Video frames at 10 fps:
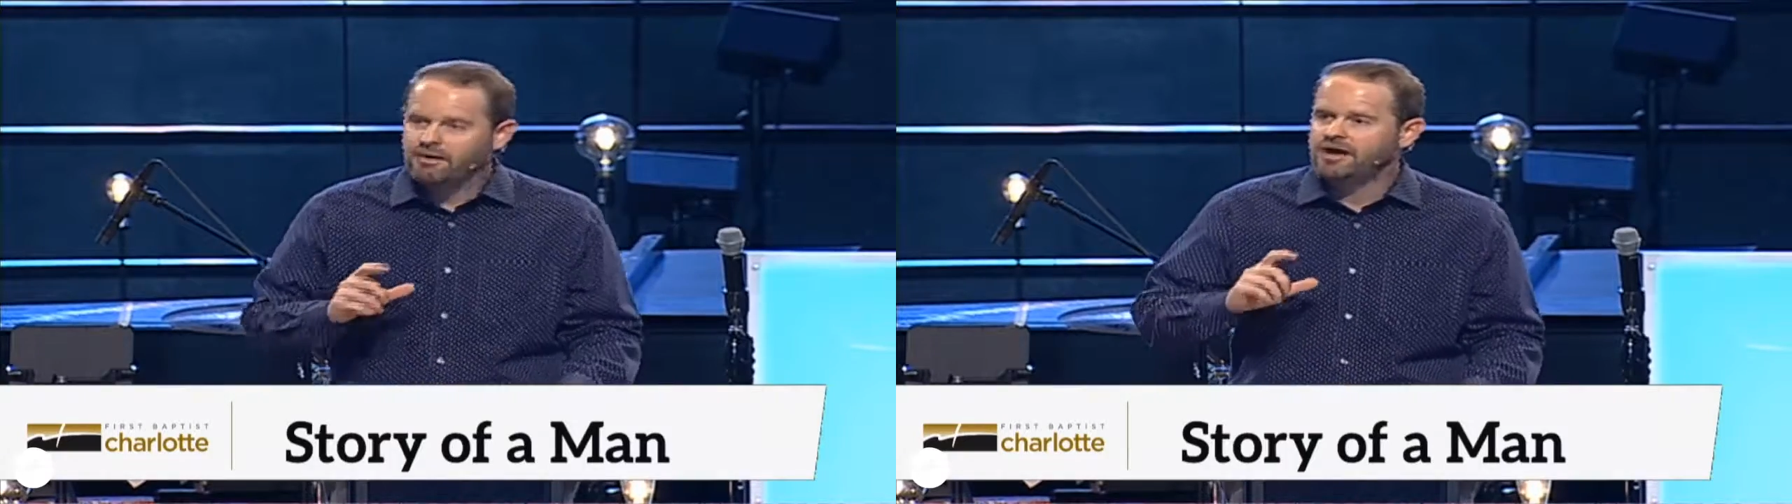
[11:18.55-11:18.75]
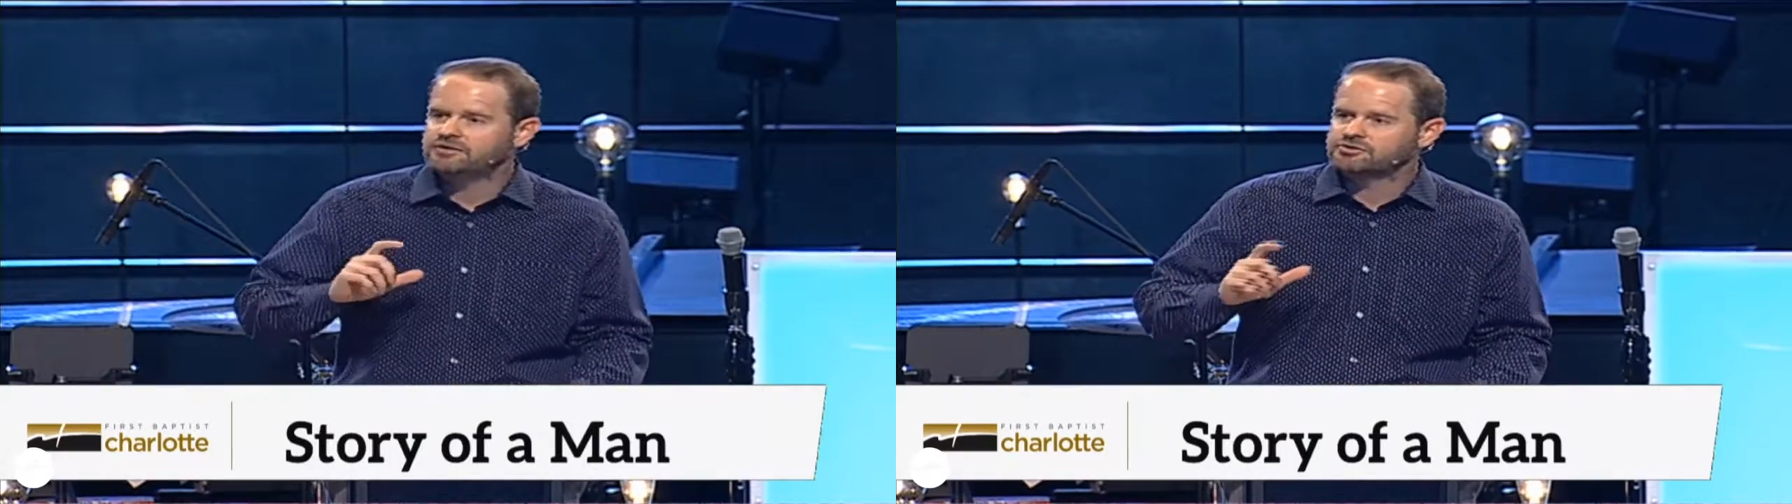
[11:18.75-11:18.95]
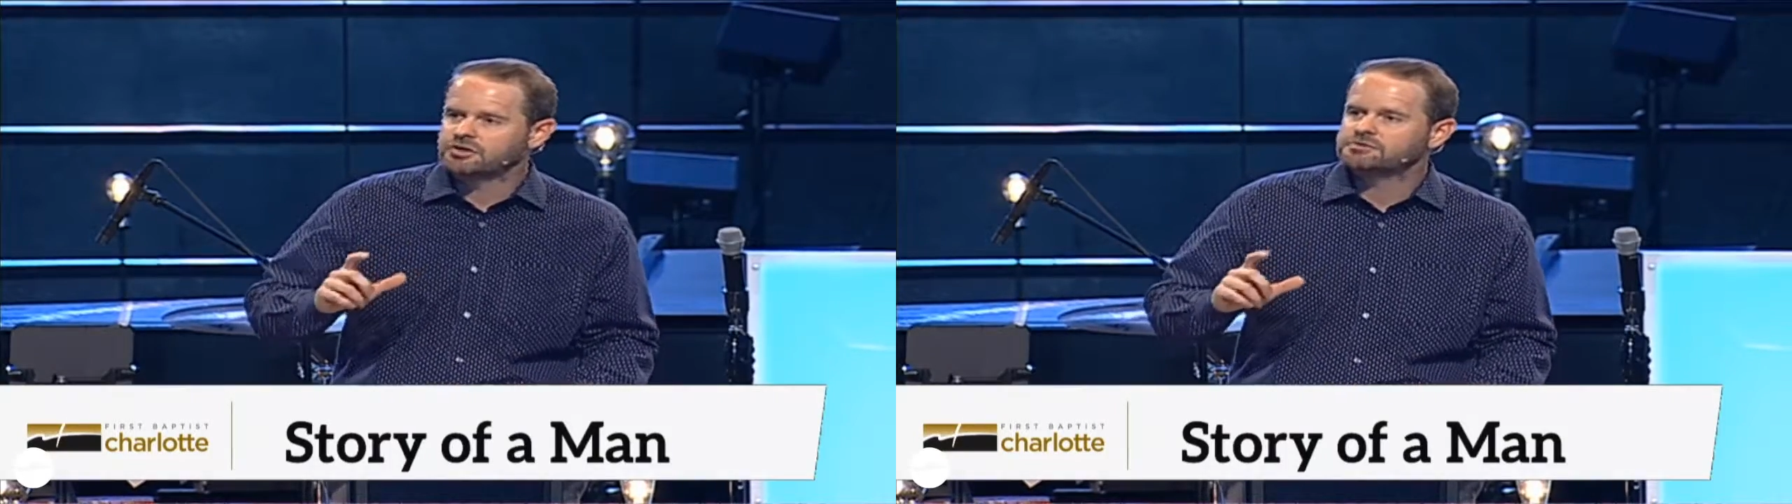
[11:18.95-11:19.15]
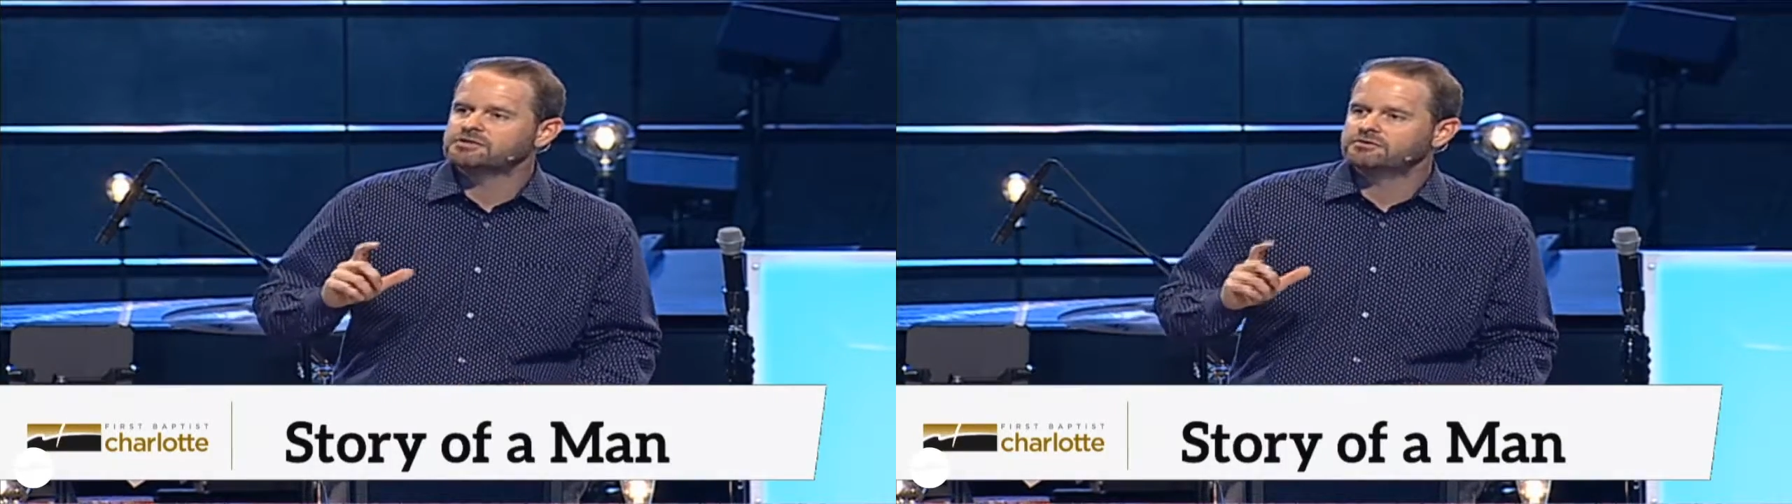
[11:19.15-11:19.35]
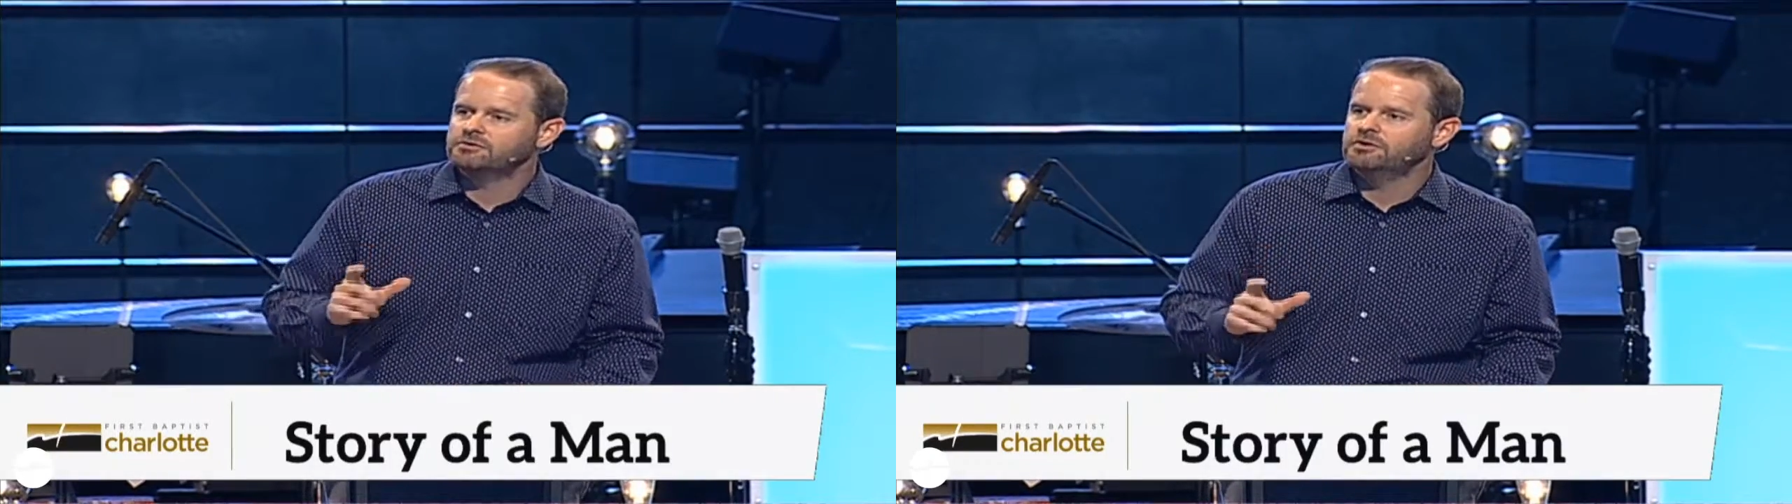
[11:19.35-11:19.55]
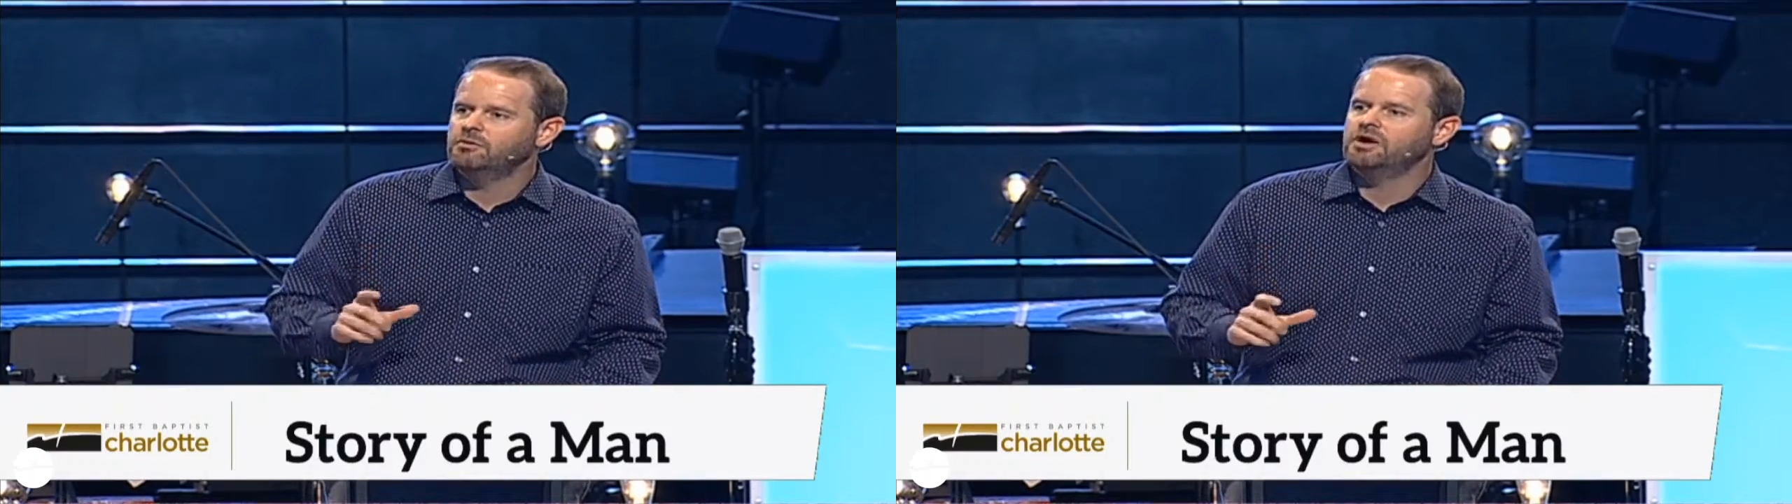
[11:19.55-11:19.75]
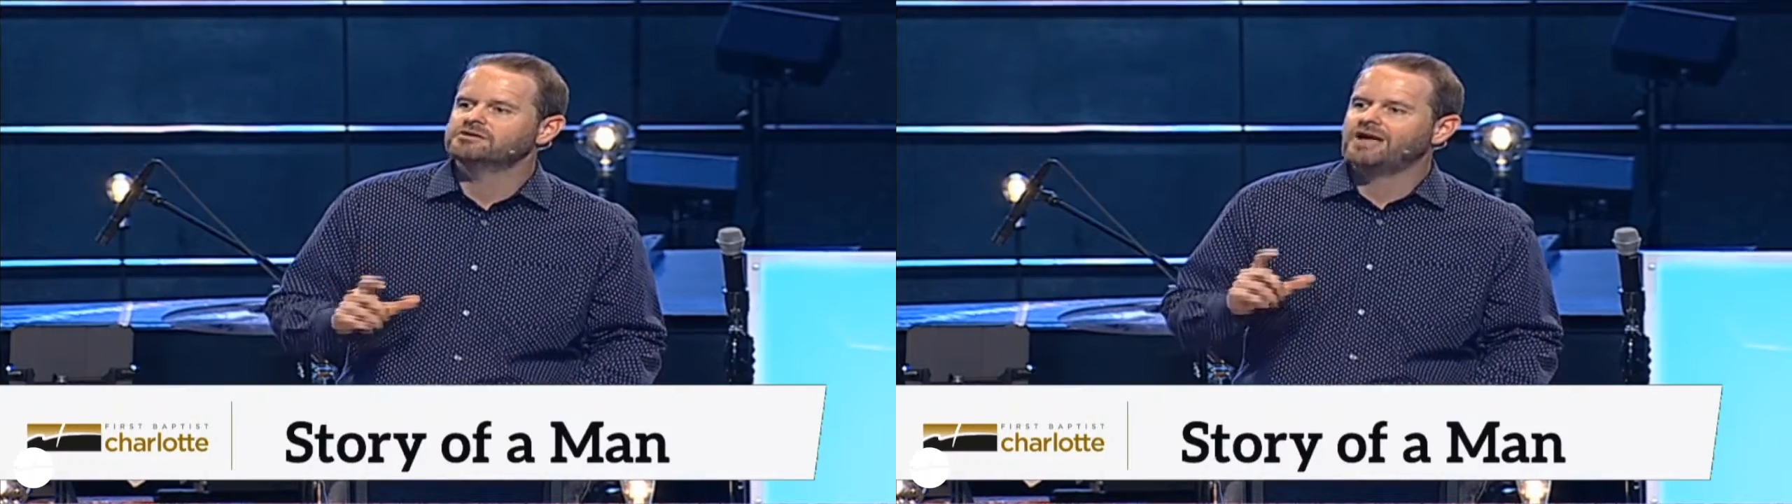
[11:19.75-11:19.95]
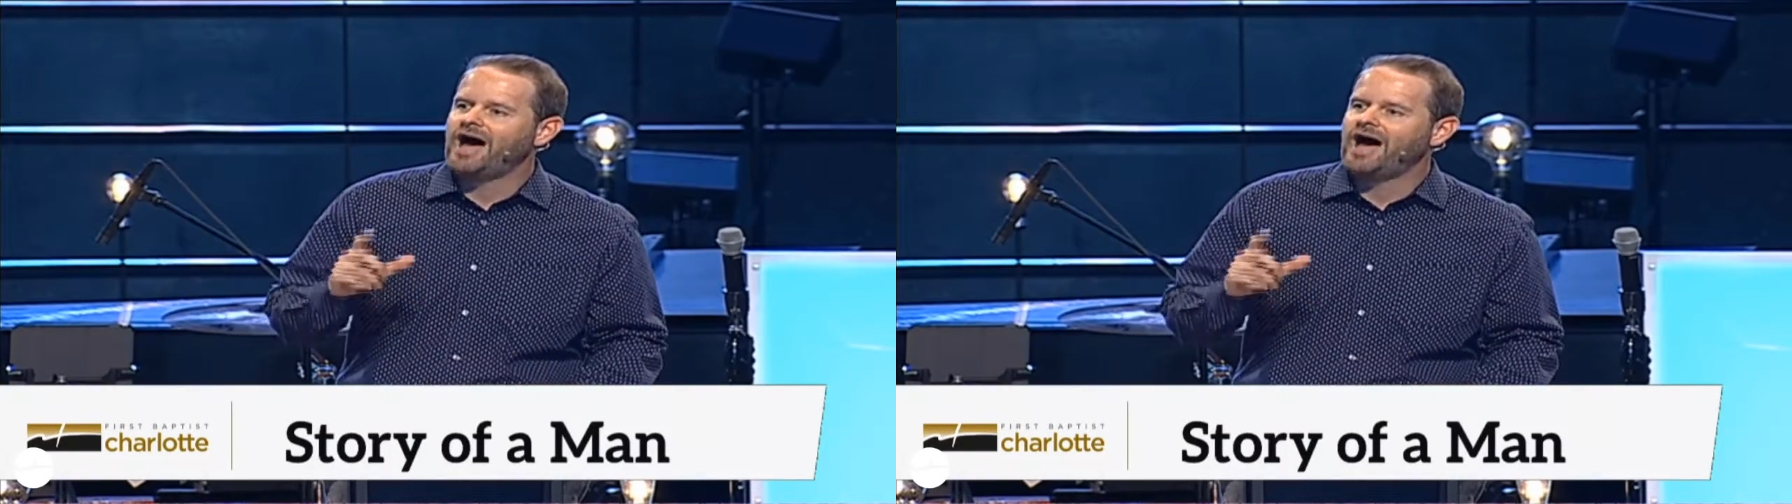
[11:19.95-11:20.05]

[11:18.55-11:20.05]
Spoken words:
by a description of who he was.